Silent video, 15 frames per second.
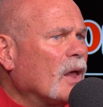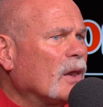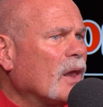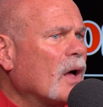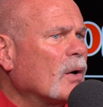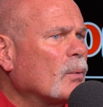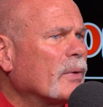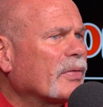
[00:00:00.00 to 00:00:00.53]

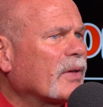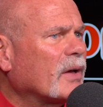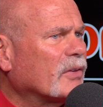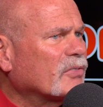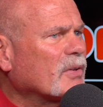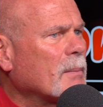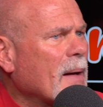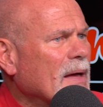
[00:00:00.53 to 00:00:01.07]
along with
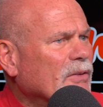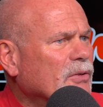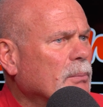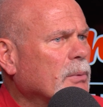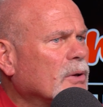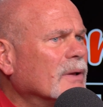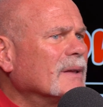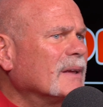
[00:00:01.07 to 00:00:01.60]

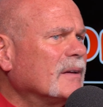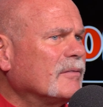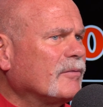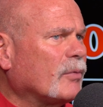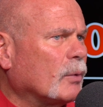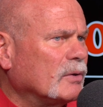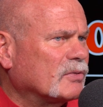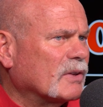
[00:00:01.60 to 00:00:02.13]
customizable
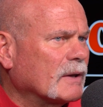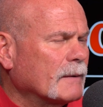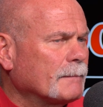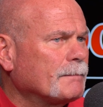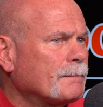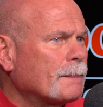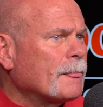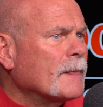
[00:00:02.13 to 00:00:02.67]
invoicing
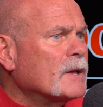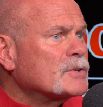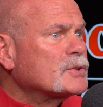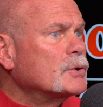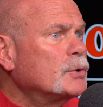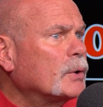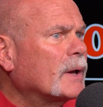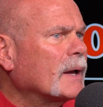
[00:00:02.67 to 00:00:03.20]
so
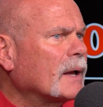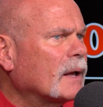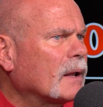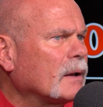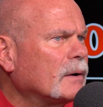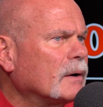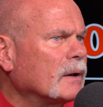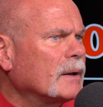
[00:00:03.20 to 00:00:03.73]
you can
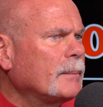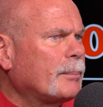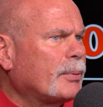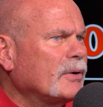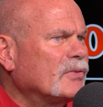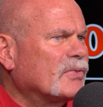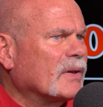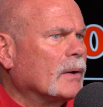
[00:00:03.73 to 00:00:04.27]
clearly
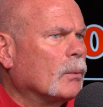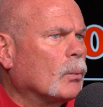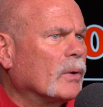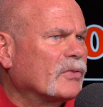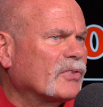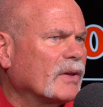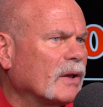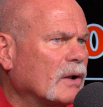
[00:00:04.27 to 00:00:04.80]
present
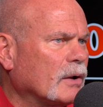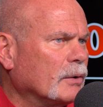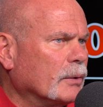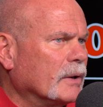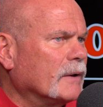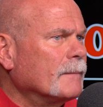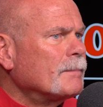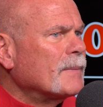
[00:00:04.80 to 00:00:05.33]
what's
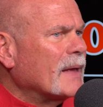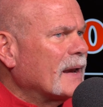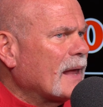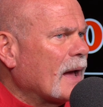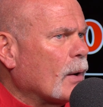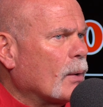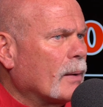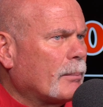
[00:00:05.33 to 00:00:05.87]
included and
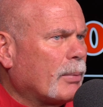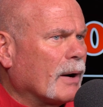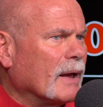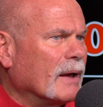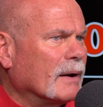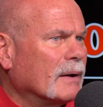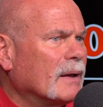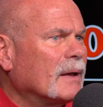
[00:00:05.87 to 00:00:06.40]
how a
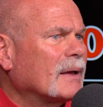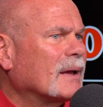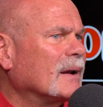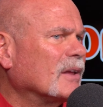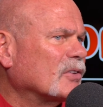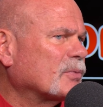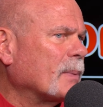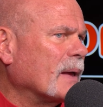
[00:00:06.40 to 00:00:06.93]
brand can
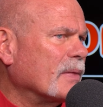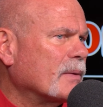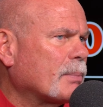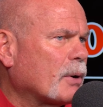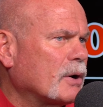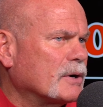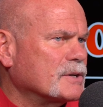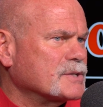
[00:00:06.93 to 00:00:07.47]
expand the
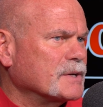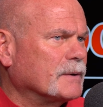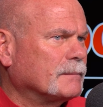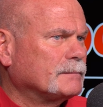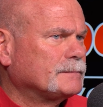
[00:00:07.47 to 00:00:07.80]
partnership.